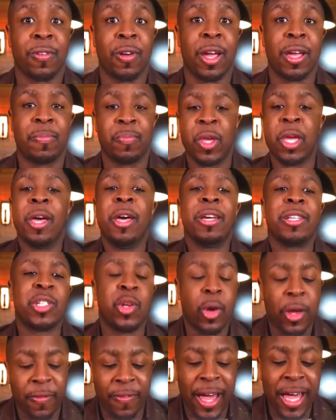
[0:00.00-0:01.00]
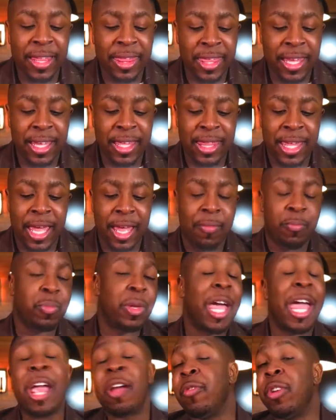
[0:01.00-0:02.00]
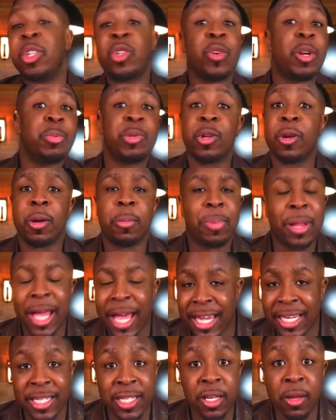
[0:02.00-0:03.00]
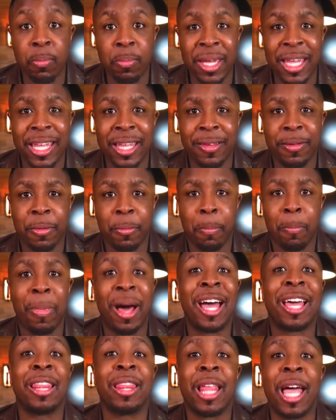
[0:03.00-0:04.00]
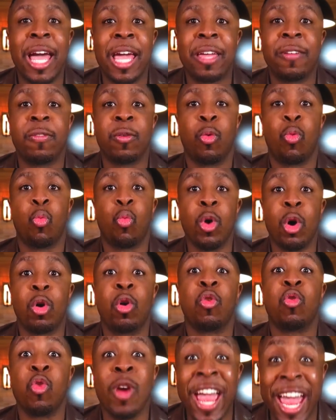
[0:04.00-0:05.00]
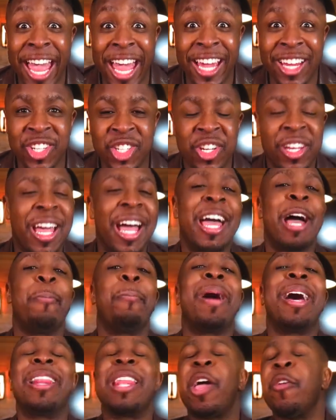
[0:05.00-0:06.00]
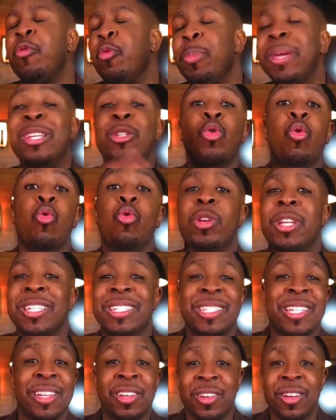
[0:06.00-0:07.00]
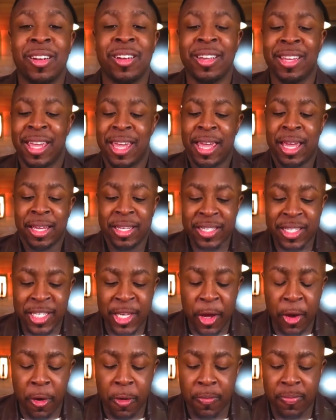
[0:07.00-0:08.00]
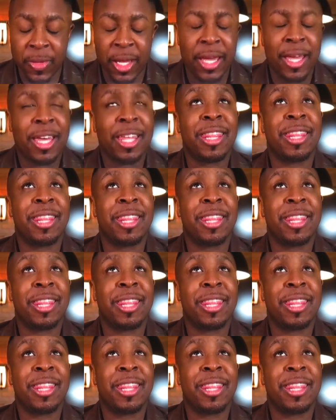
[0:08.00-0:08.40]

right? So if I think that every scripture applies to me, my life will crash. My life will be torn asunder. So